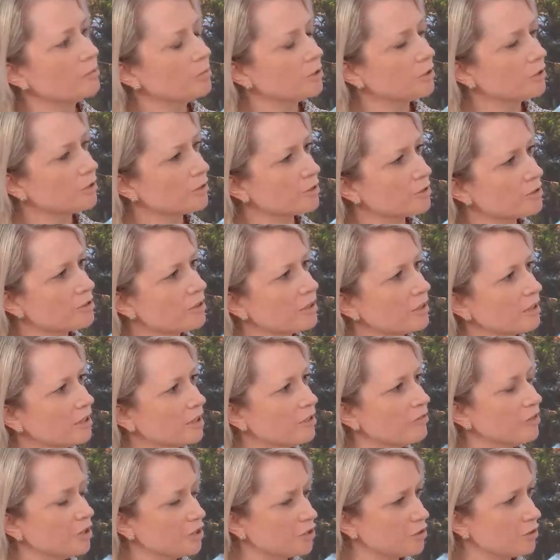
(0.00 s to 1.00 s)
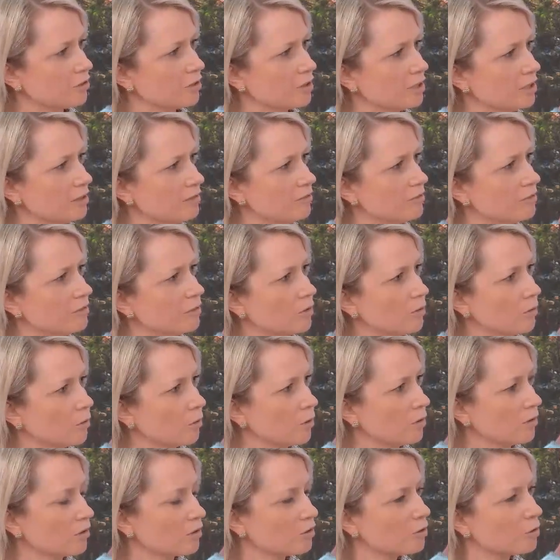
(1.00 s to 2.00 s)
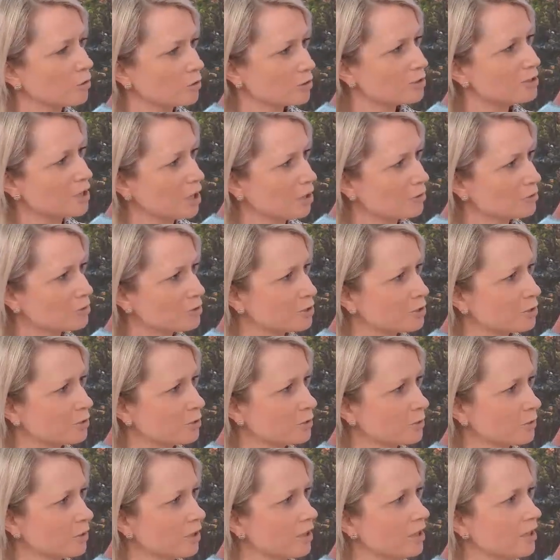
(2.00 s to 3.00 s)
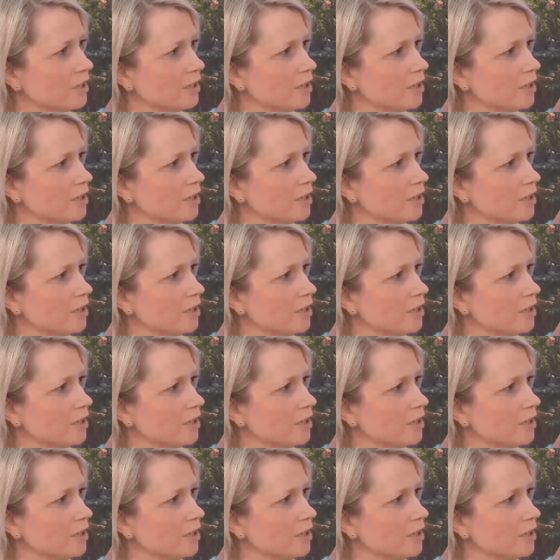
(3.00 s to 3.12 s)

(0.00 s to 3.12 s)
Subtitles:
because eventually all cooks down to